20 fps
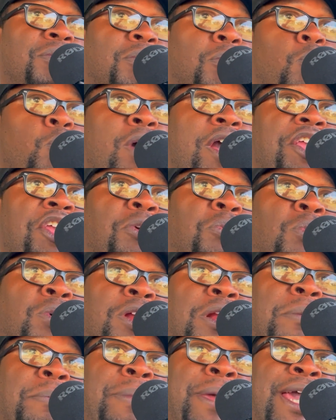where you
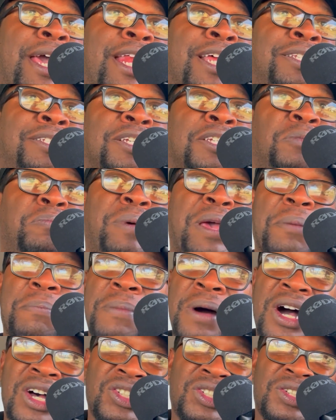want to be, and it's this big
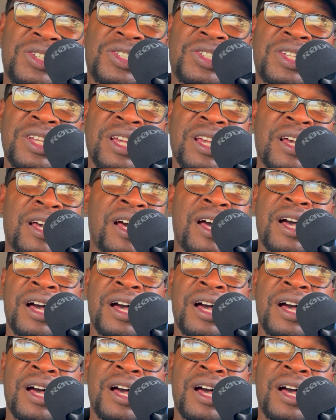monster saying,